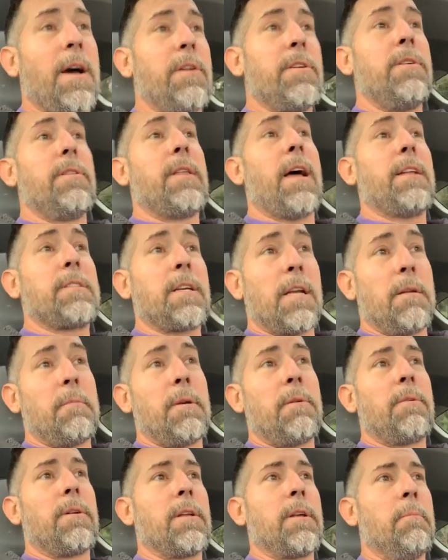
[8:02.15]
telling you, that's going to
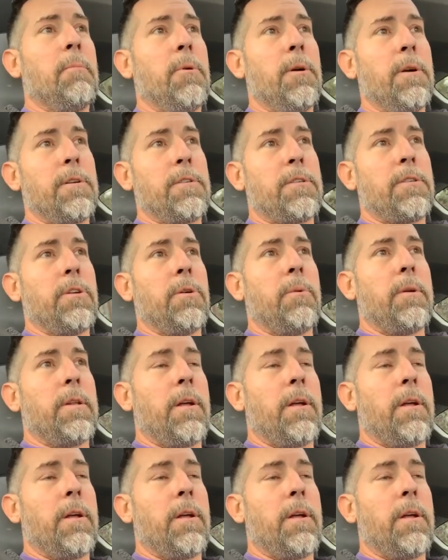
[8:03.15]
be really important too.